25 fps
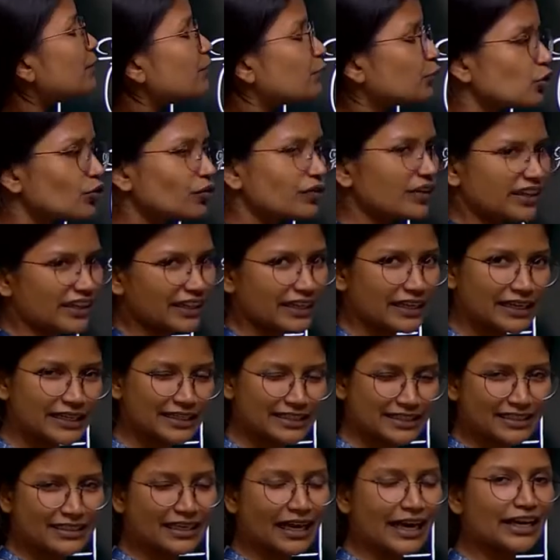for improving,
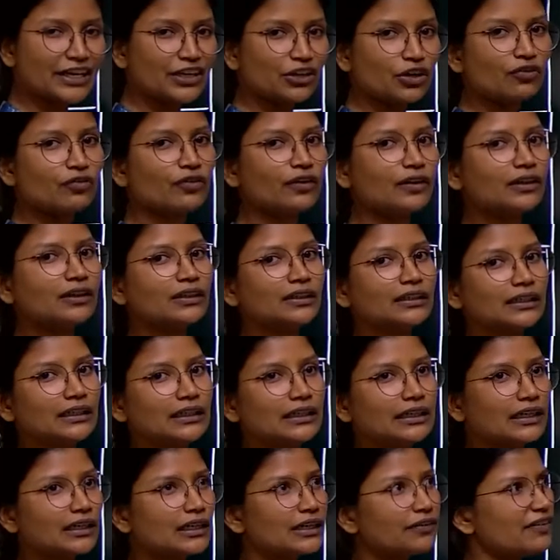it's kind of
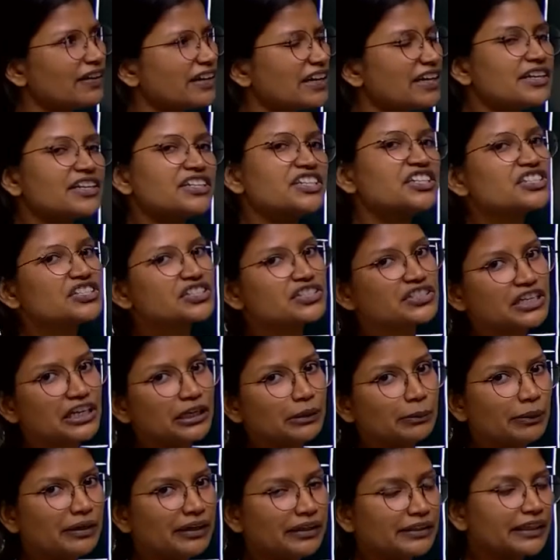a very rigid
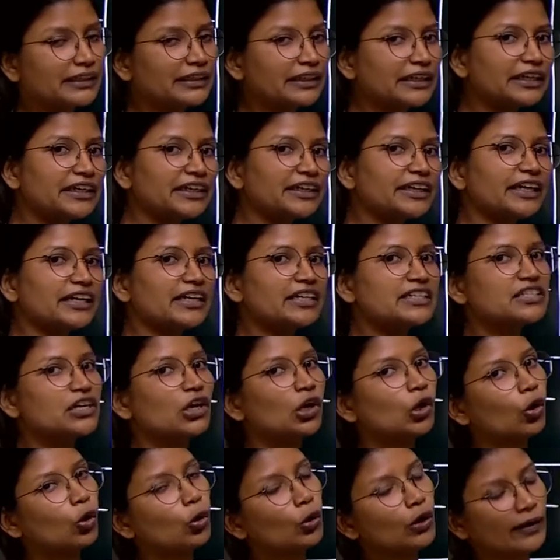statement that India
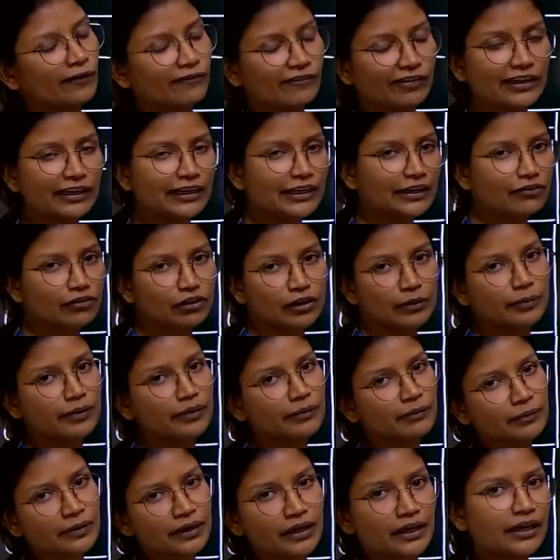is a low level
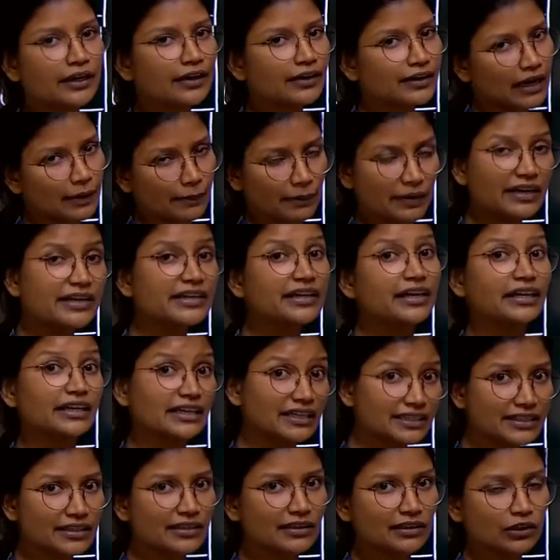equilibrium trap.
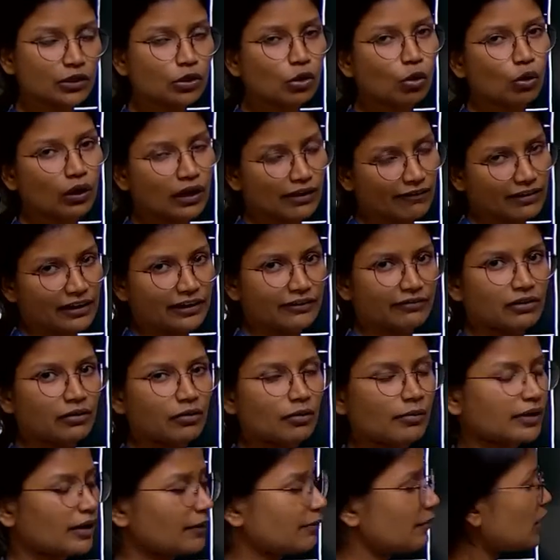India is in low level
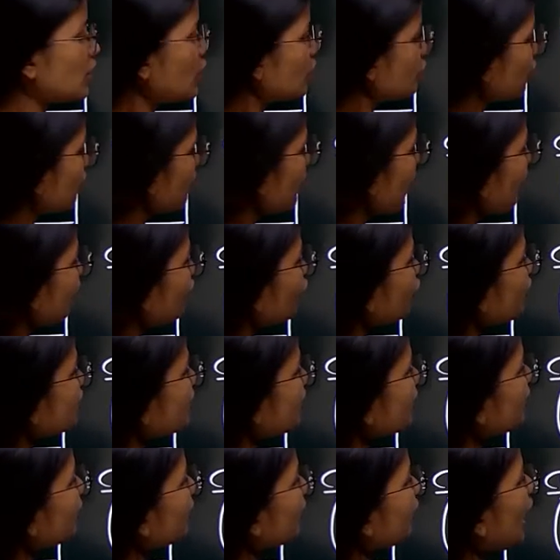equilibrium trap. So we have
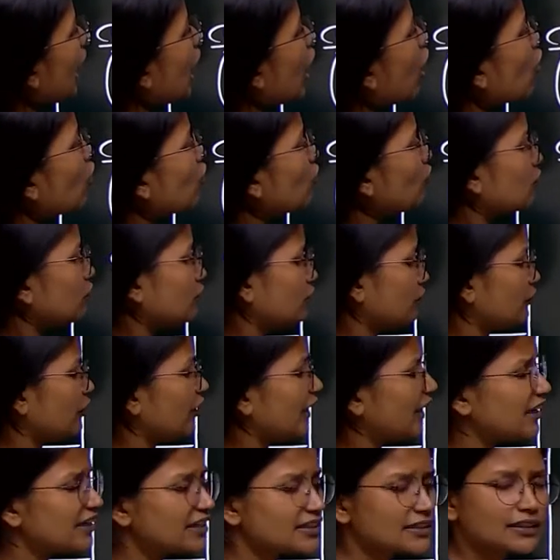to disagree. How
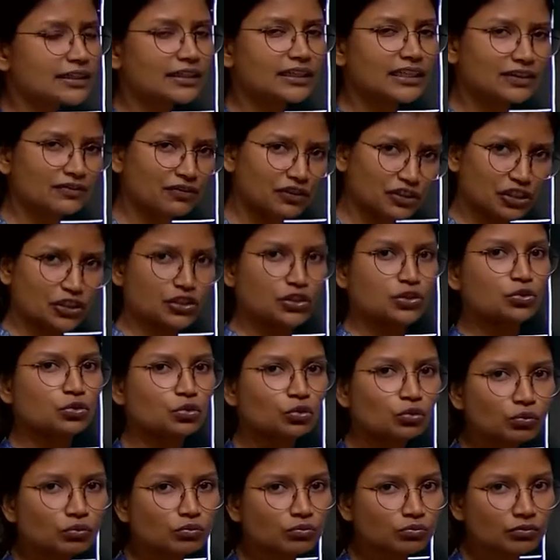we can disagree which is
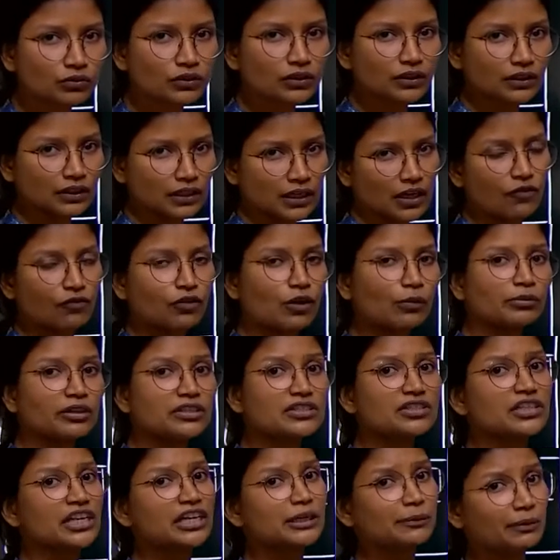true
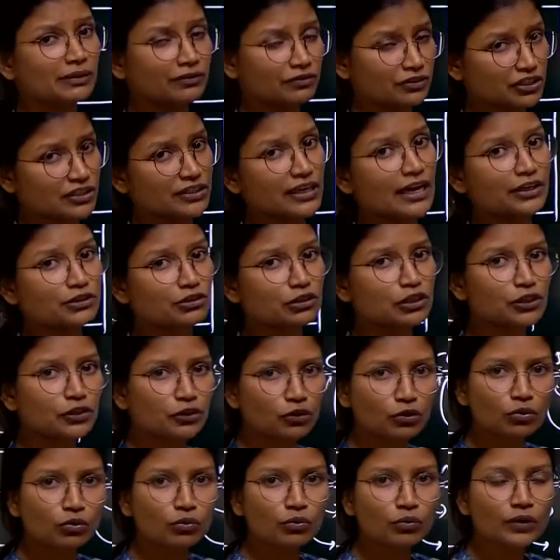from the statement which is
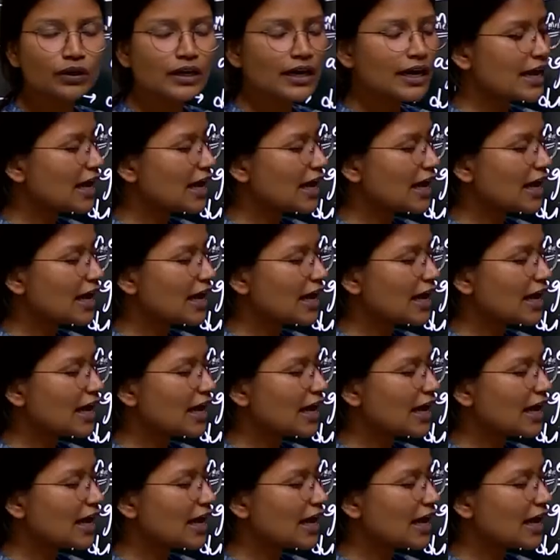actually true?